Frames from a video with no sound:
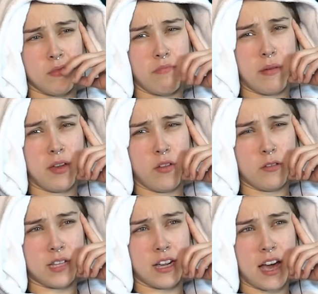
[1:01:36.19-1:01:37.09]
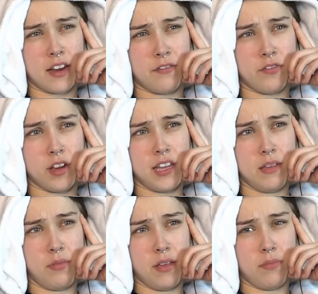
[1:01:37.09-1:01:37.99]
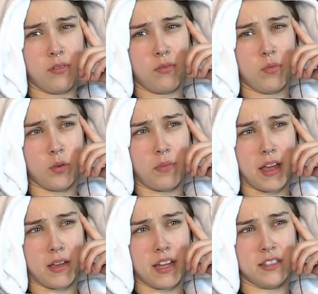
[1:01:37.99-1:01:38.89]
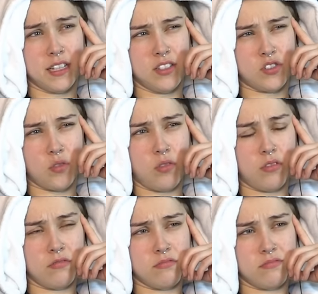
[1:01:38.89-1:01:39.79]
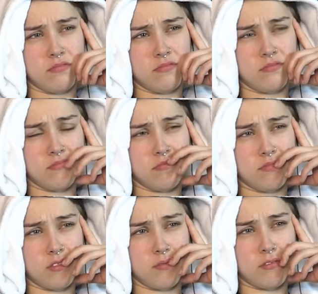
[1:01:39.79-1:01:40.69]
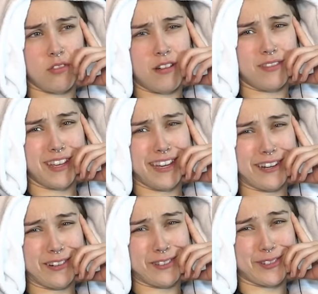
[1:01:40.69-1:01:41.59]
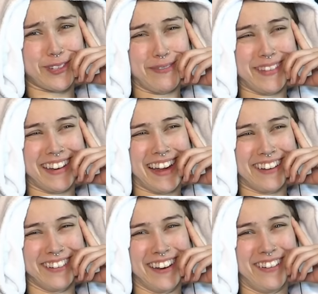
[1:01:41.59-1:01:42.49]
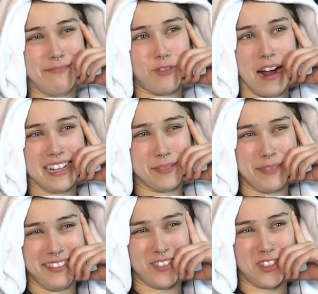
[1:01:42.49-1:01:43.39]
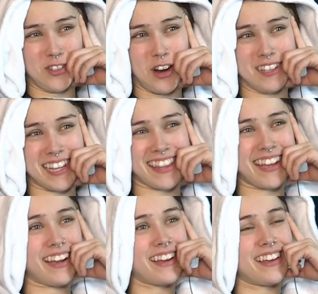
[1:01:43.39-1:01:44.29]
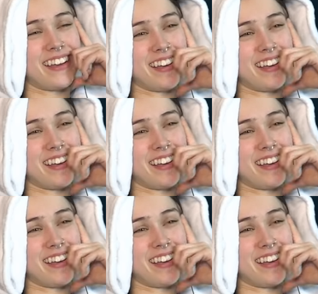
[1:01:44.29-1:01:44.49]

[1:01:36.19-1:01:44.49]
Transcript: Maybe all those like kind of freaky people were like kids he stole throughout the years or something. I don't know. I'm grasping for straws, I think.